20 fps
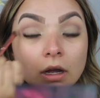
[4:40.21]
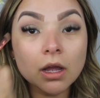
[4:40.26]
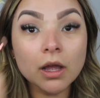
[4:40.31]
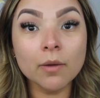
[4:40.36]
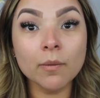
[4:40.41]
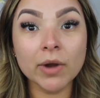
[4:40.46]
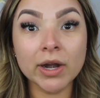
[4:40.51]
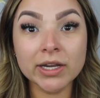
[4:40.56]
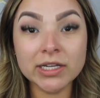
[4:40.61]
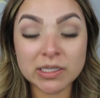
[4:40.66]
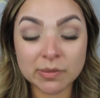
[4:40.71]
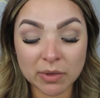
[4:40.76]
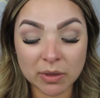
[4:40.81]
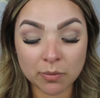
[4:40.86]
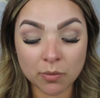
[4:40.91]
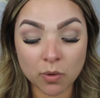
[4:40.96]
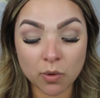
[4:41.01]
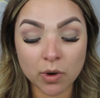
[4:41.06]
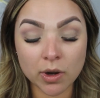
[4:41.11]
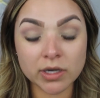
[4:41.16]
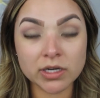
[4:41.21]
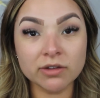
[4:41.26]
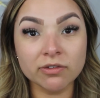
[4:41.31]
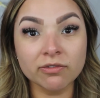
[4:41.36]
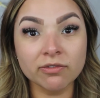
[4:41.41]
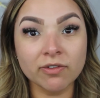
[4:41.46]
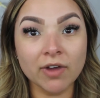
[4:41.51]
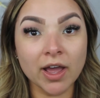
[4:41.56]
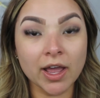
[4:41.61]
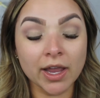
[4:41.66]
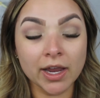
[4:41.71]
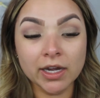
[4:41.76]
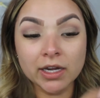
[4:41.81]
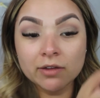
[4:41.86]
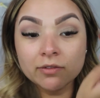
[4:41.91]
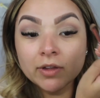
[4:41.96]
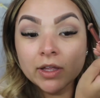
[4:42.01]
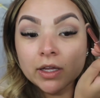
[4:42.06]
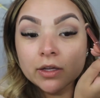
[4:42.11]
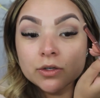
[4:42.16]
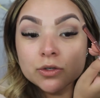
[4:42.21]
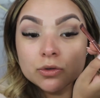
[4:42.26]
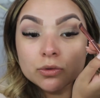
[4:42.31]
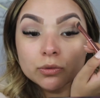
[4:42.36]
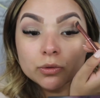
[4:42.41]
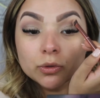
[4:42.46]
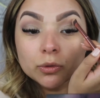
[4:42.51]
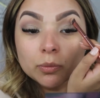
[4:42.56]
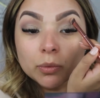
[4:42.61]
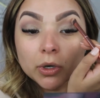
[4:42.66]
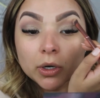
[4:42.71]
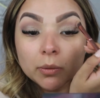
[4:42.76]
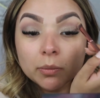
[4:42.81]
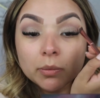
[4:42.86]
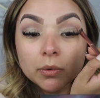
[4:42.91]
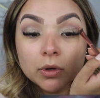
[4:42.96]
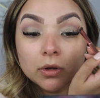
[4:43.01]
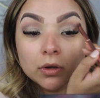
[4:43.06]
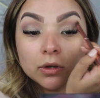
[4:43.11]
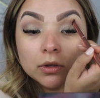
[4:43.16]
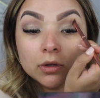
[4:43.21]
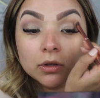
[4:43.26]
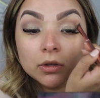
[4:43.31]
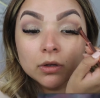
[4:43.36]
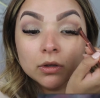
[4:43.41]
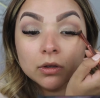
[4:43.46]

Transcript: I want it to be more defined of like a true purple.